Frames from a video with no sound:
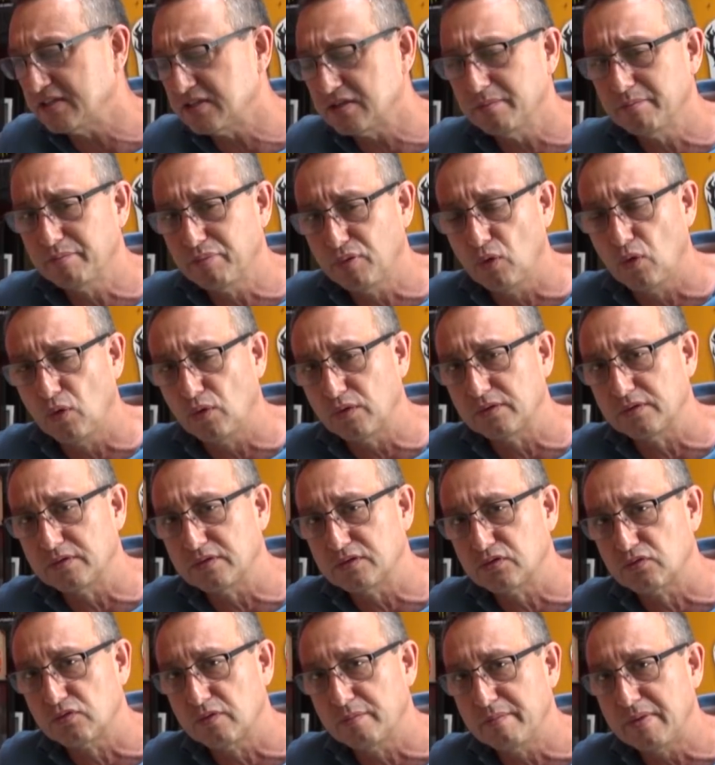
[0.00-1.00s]
it's important
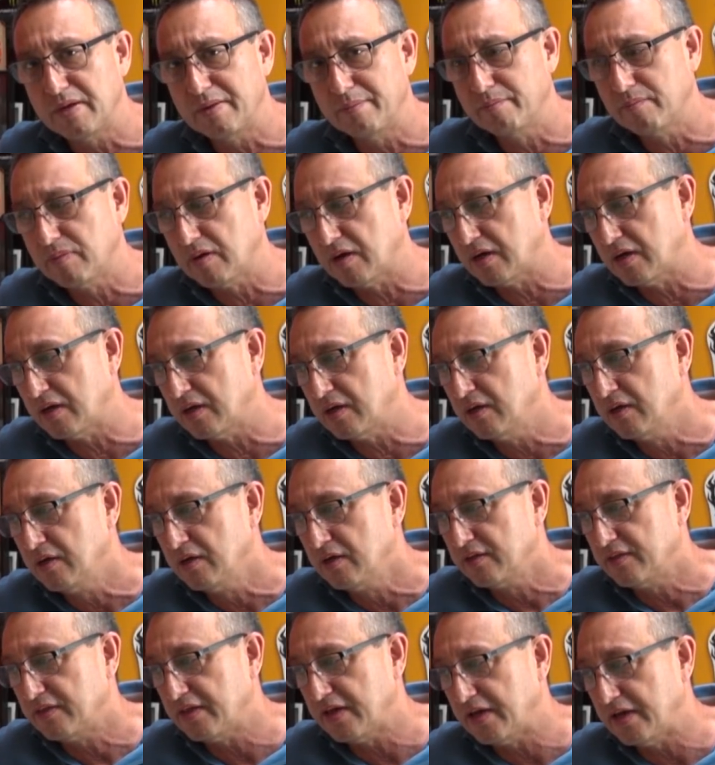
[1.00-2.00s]
to remember
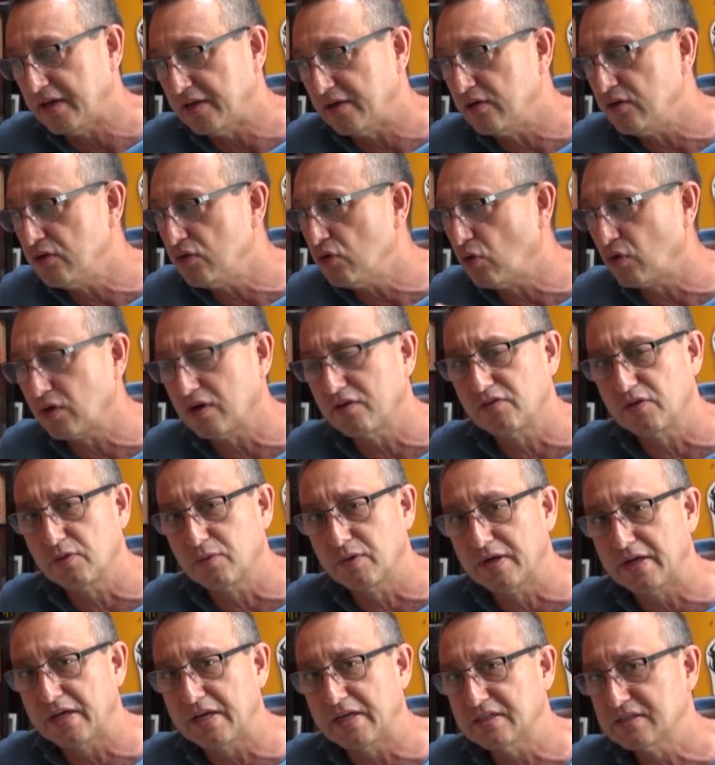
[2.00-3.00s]
that not
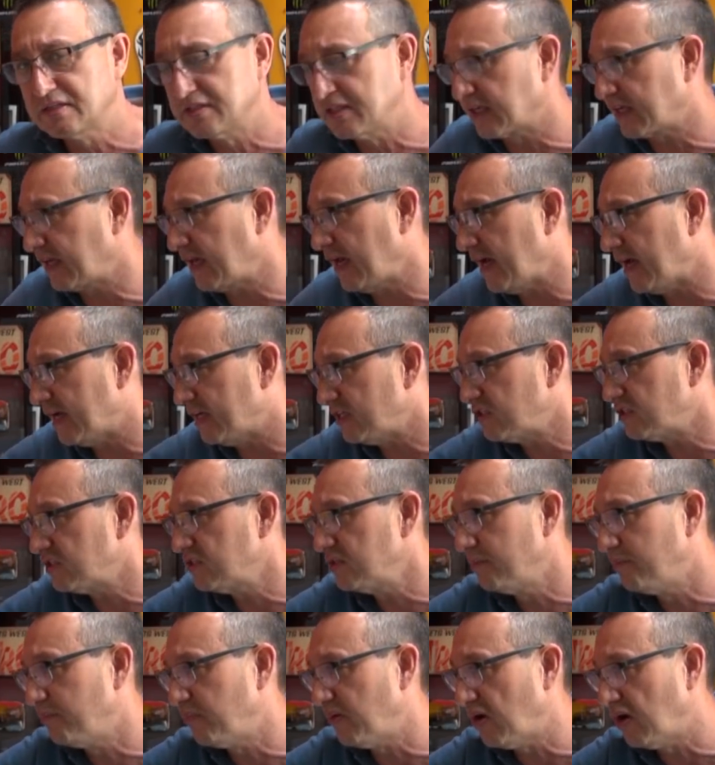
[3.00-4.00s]
everyone has the cash
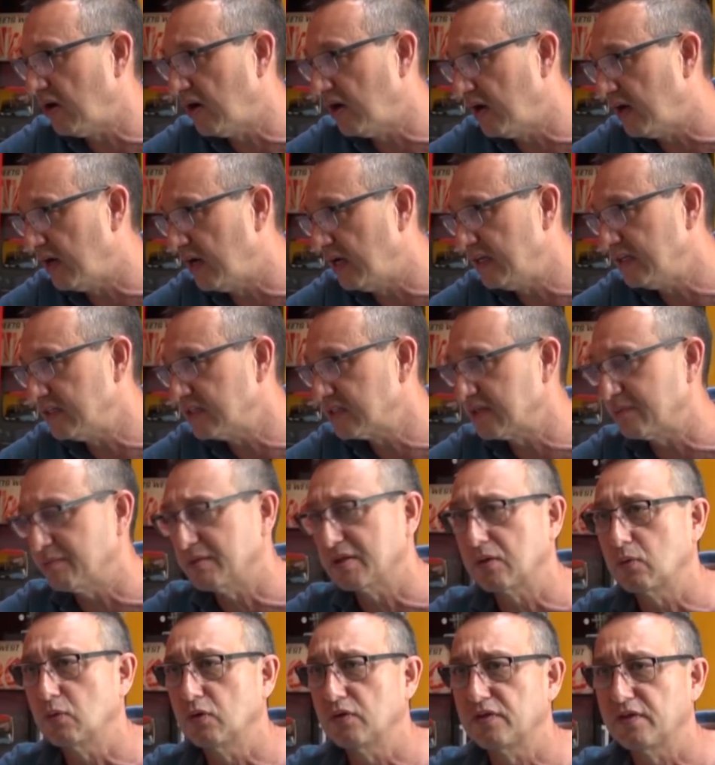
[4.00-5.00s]
to buy
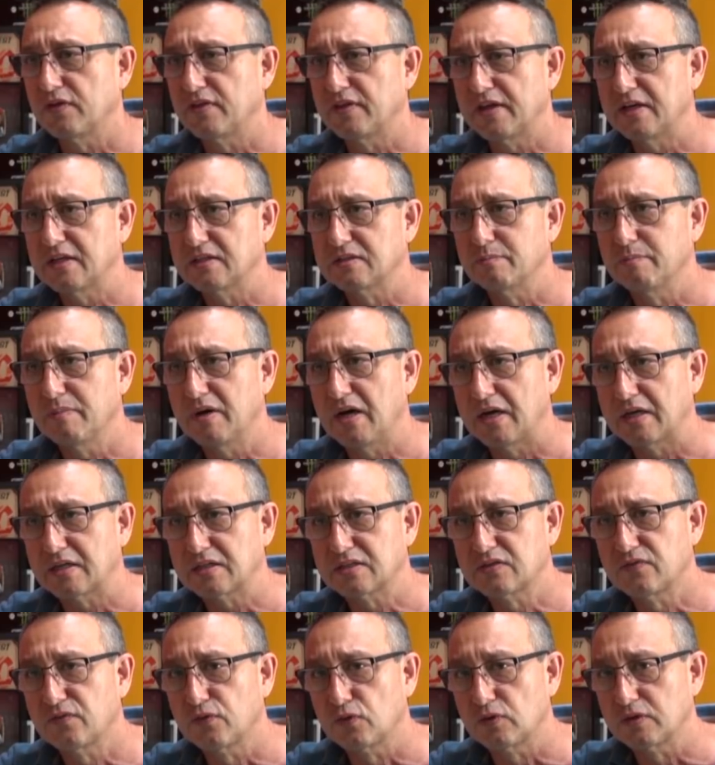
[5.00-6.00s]
something worth
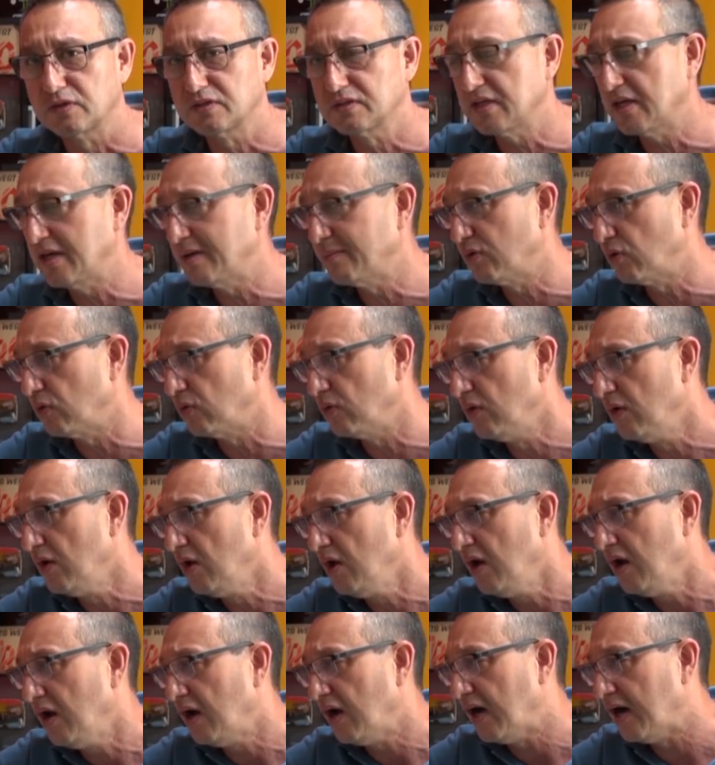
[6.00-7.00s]
$1,000, for example,
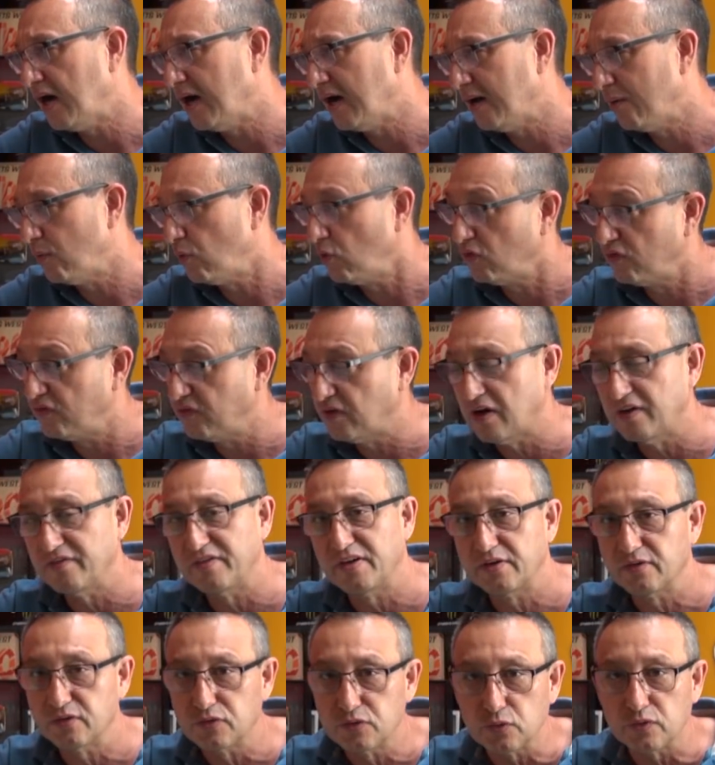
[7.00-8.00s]
or
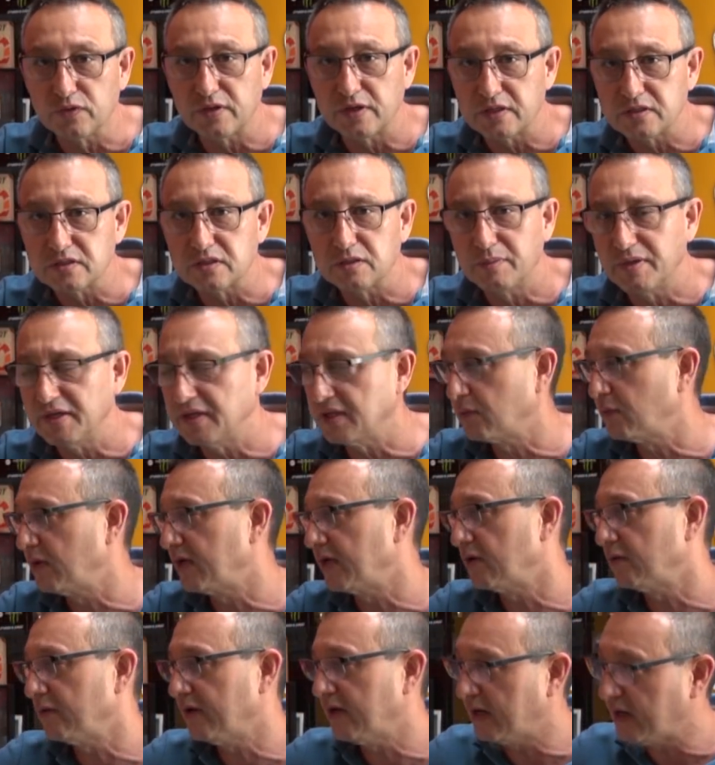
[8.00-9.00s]
500 to 1,000, depending where
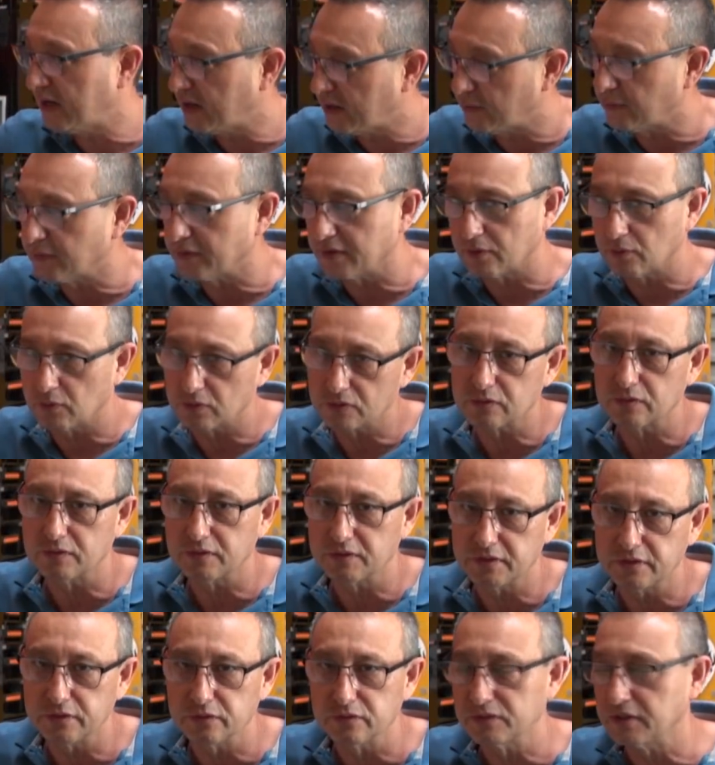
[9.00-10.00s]
you are, you know, what sort of
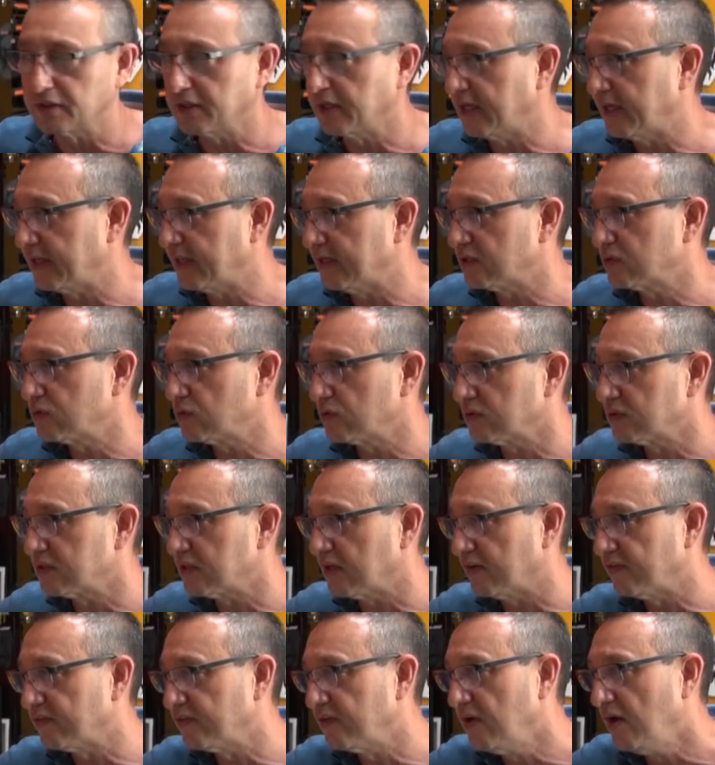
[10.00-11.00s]
deals you can get, that sort of
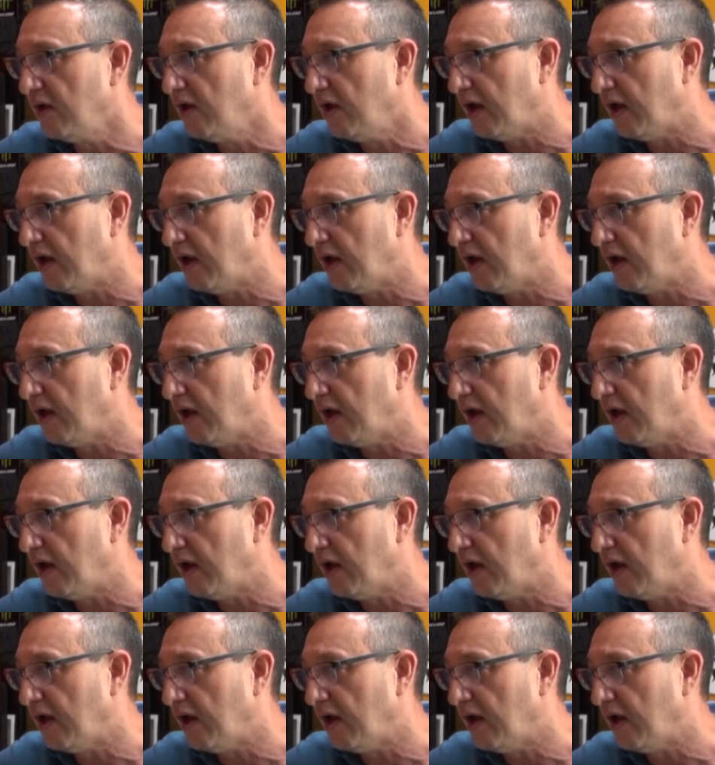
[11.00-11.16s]
stuff.